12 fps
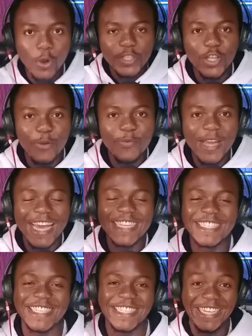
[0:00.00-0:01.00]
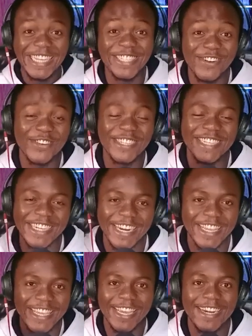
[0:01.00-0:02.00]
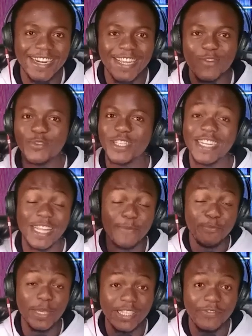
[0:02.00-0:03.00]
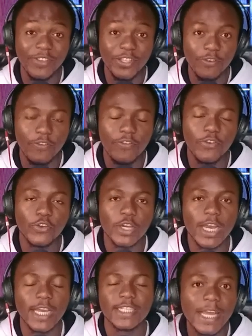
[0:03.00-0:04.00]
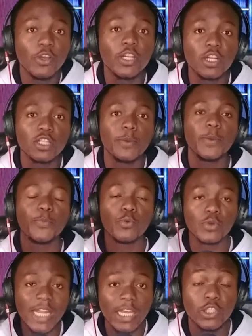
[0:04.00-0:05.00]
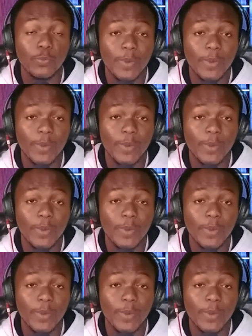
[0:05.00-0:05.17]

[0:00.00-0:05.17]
What's up guys, it's Israel getting here again with another amazing video for you guys. I know a lot of people like to